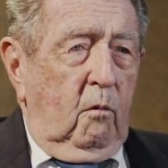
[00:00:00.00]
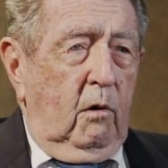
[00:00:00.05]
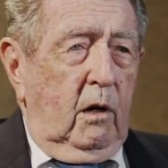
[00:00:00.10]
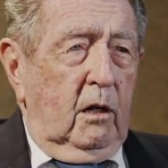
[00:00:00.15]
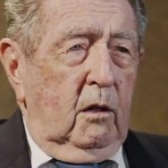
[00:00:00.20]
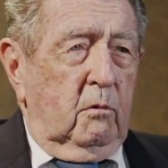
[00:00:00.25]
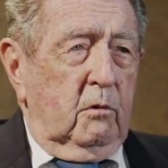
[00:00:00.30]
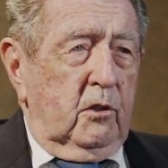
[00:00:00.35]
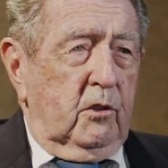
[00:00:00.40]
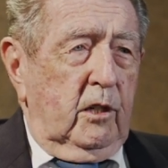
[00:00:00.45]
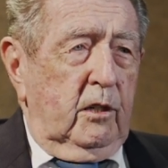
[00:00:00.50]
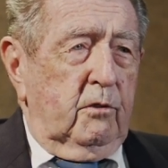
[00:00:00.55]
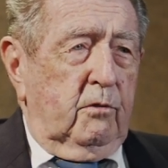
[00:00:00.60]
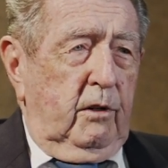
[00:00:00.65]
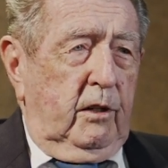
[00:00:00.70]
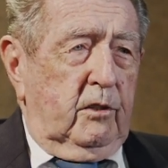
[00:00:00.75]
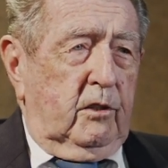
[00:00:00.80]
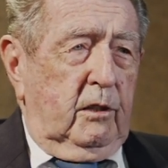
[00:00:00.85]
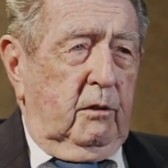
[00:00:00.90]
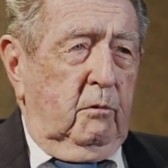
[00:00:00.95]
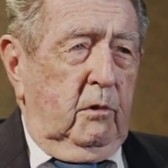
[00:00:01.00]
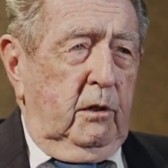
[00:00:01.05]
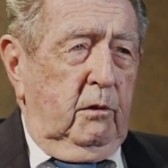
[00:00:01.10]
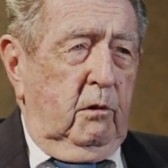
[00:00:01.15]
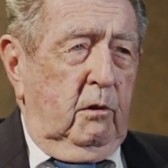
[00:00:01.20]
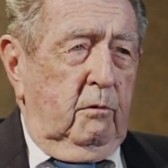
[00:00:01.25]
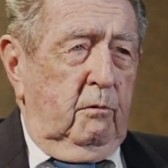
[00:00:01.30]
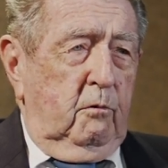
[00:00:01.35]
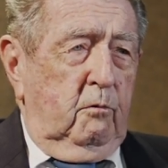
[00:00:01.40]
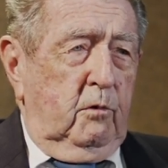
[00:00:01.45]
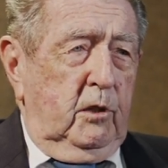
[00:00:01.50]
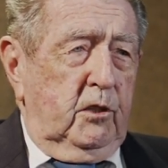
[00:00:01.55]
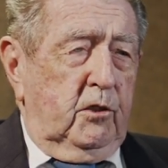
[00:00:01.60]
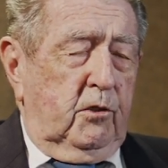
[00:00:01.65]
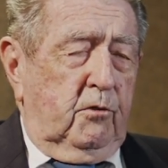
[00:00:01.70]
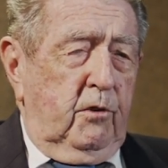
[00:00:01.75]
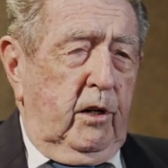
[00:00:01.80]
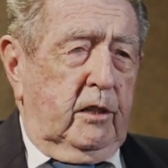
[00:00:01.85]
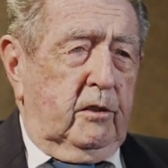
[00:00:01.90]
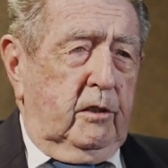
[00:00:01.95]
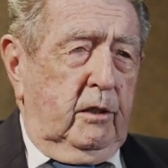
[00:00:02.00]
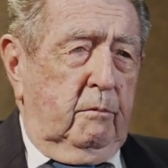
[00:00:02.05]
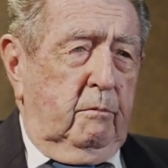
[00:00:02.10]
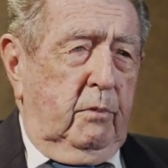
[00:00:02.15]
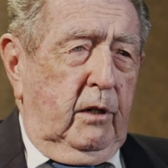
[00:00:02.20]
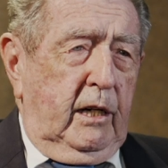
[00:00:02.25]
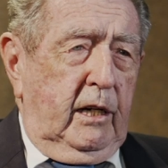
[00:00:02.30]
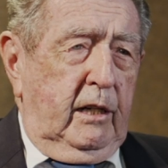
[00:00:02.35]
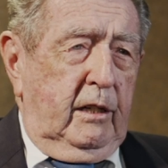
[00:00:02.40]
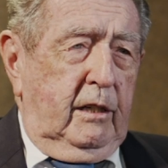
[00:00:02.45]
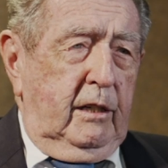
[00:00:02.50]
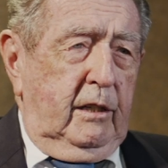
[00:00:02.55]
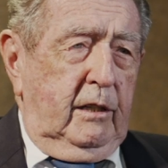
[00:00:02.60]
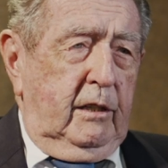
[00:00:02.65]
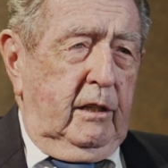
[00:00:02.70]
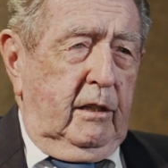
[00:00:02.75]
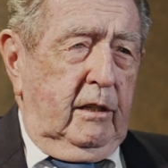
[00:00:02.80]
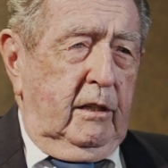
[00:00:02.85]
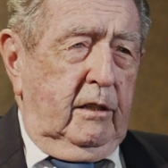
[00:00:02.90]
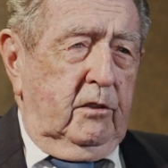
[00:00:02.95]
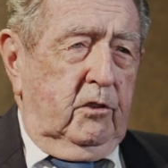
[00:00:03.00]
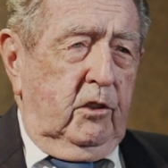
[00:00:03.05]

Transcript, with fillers: Well, it was interesting. We were restricted by the uh,